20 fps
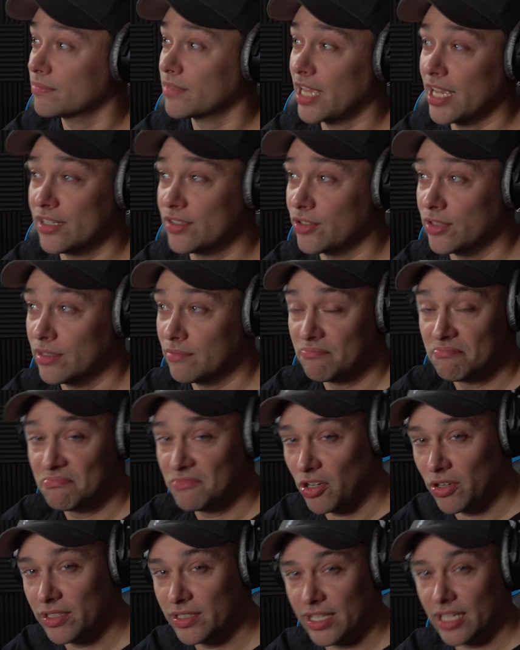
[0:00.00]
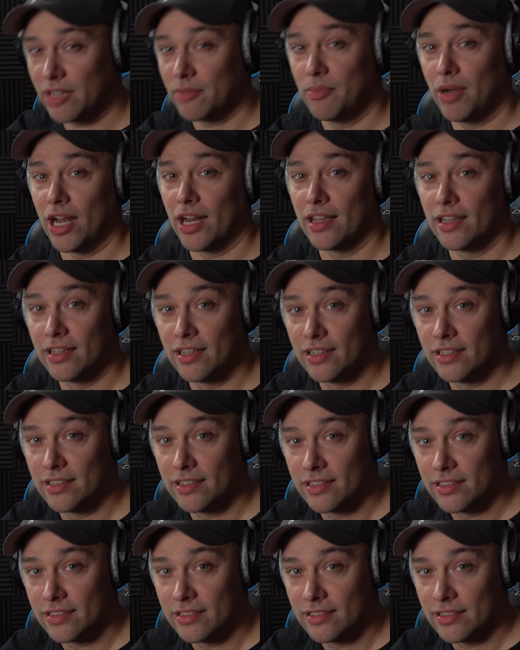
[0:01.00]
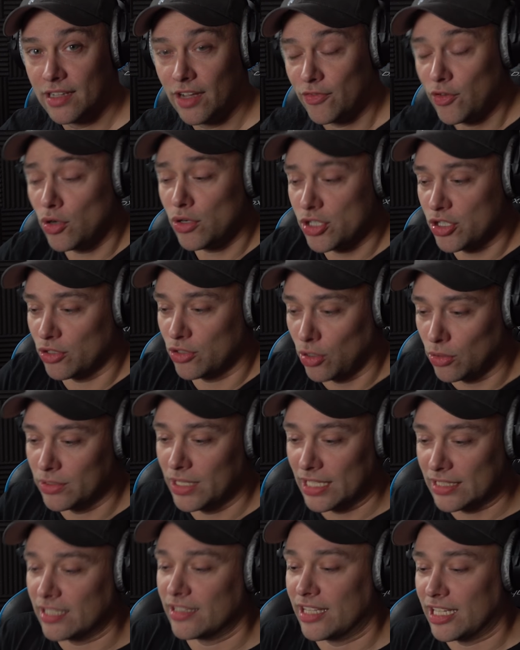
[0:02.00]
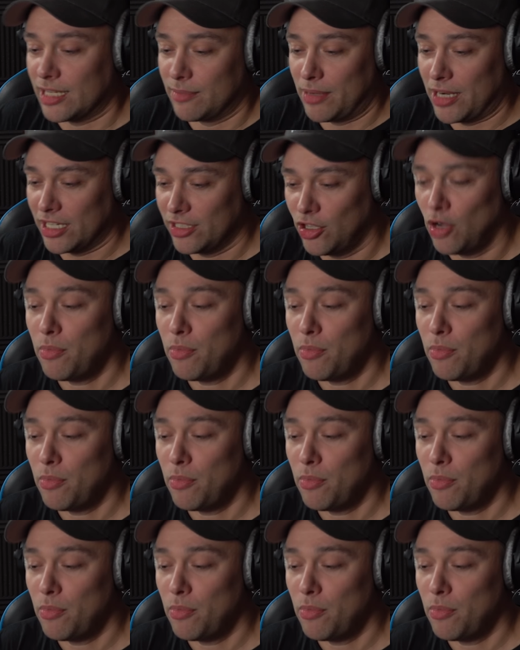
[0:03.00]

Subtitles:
Can't do it. Don't even think about it. Of course you're told not to think about it.